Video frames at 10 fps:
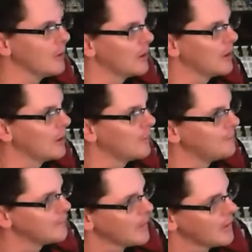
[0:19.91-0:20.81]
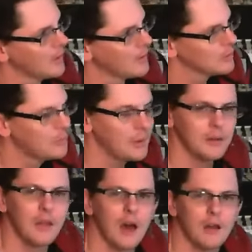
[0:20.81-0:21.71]
There's been a
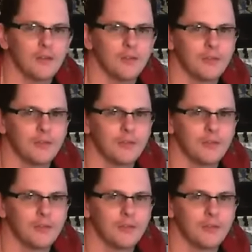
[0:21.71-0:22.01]
lot of